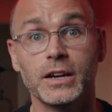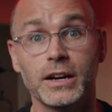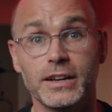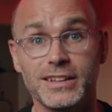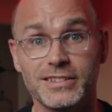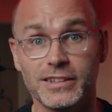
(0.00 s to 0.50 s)

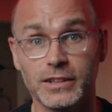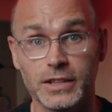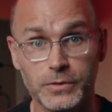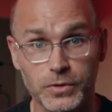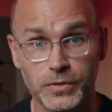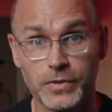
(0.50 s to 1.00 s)
He's in
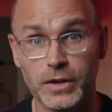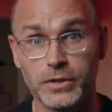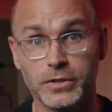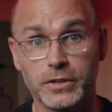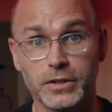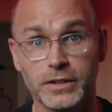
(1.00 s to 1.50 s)
liver
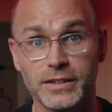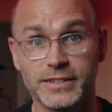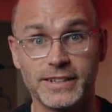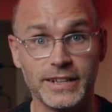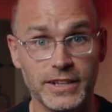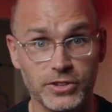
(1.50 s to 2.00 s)
failure. His
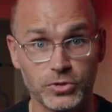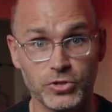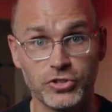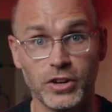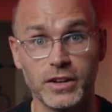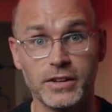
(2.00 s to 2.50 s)
kidneys are
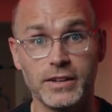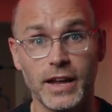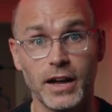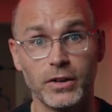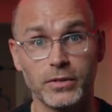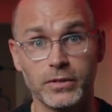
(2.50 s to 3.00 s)
shutting
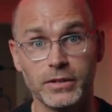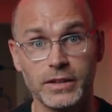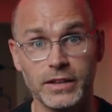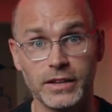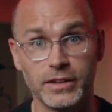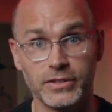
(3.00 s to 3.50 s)
down.
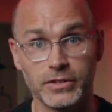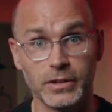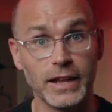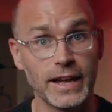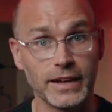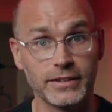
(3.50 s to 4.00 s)
His
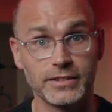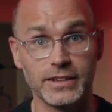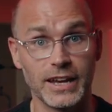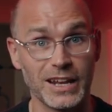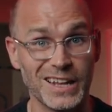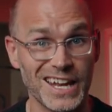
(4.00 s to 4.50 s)
legs, he
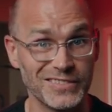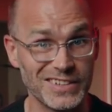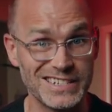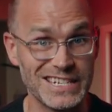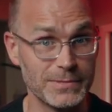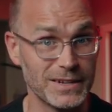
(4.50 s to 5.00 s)
had a lot of
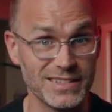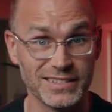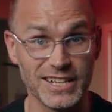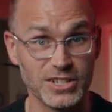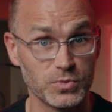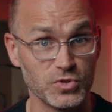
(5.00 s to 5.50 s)
edema. His
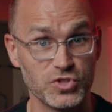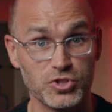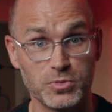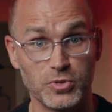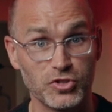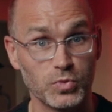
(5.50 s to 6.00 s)
legs were
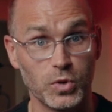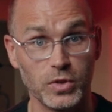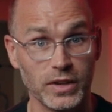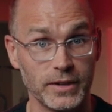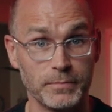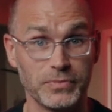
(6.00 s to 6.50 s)
super
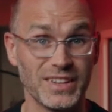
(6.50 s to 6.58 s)
swollen.